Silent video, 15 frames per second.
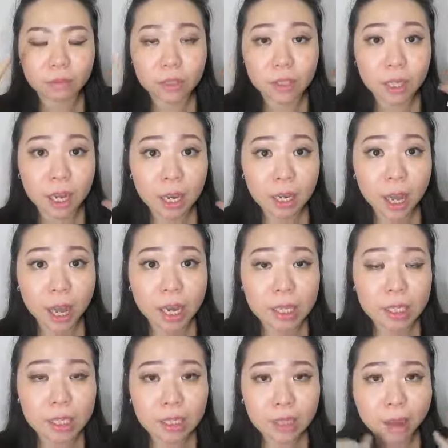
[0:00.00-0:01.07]
skin
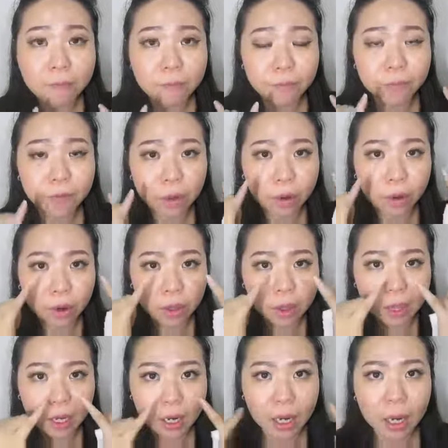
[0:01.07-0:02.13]
except for
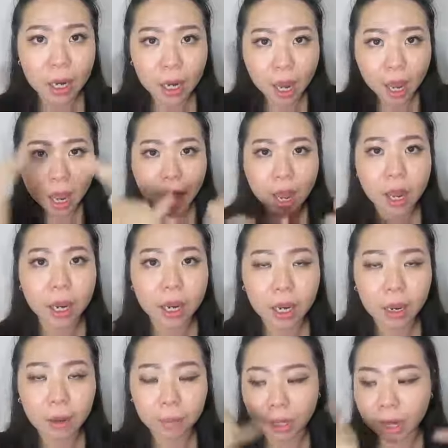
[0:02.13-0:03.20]
the
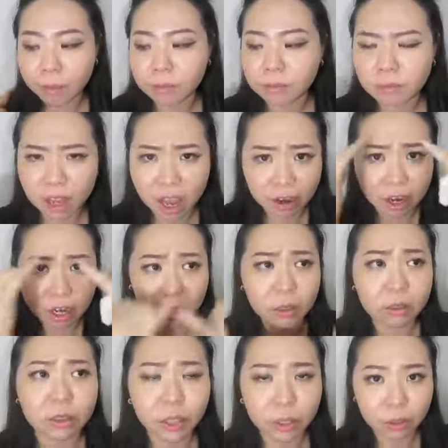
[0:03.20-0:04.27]
eye makeup area,
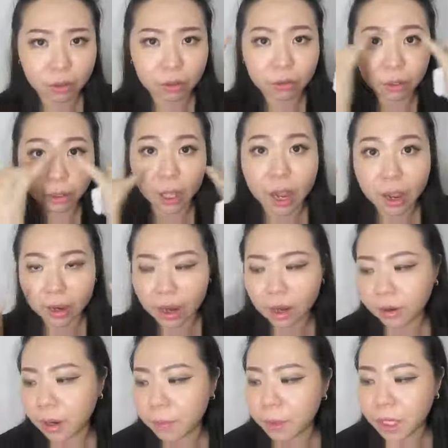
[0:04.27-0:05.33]
you know, on the eye
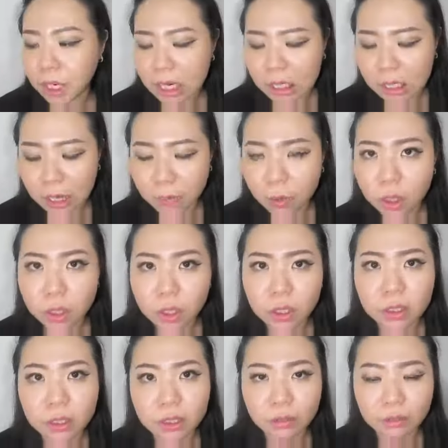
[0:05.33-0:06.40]
area, because I'm going to
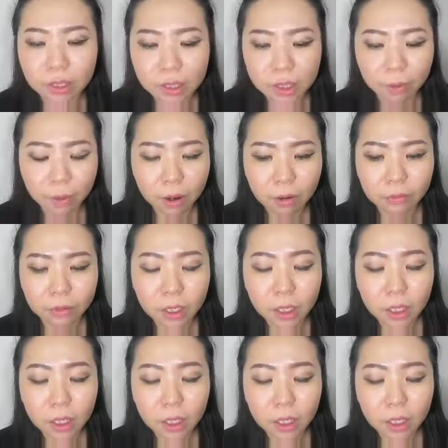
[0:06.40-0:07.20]
use a different type of,